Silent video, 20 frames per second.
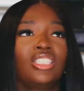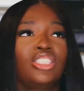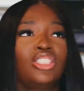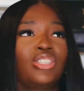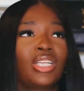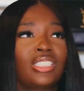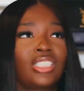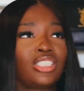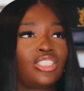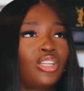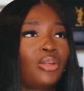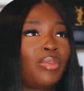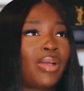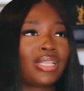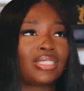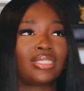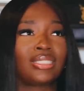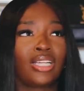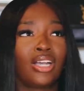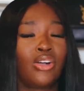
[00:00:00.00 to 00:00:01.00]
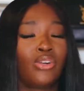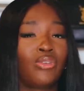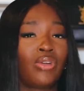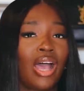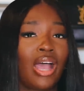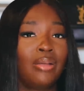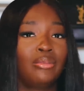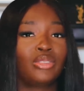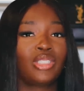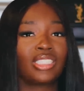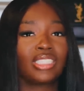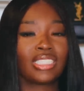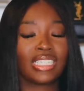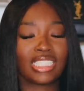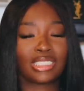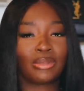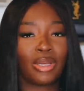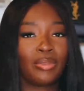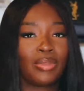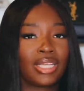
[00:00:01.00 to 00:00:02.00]
dress as your best self. I'm dressing
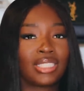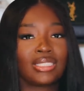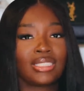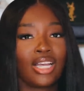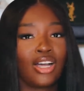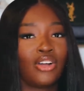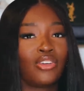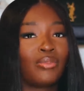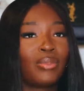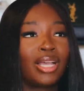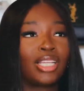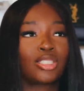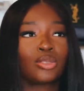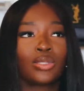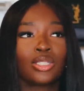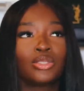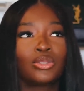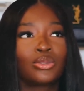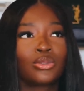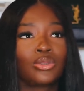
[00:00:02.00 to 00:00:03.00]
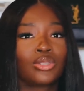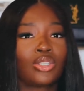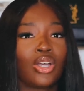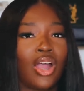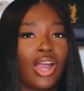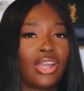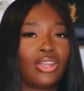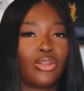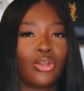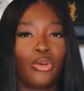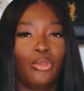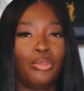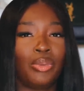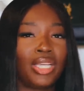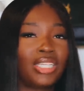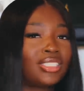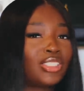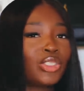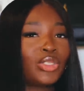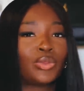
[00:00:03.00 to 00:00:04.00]
as my best self. My sweatsuits aren't no
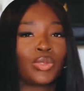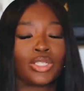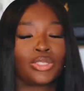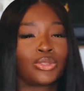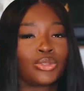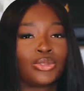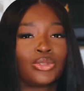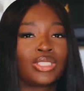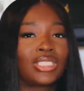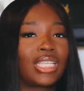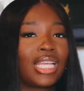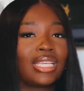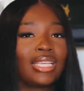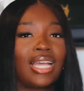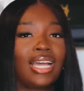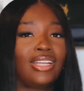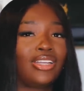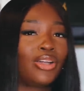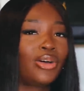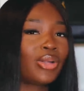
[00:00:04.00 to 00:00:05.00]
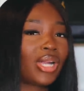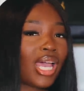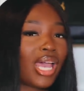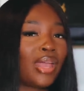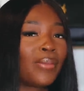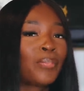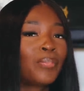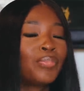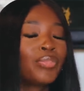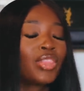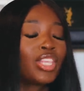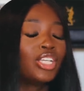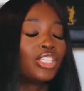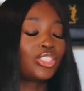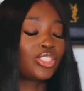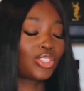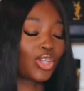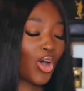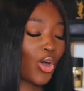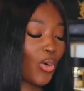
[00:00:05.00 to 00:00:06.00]
basic sweatsuits. Like, I know that.
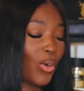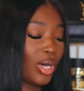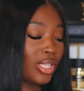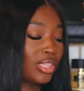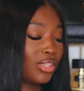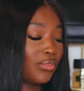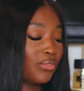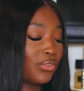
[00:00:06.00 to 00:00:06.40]
So the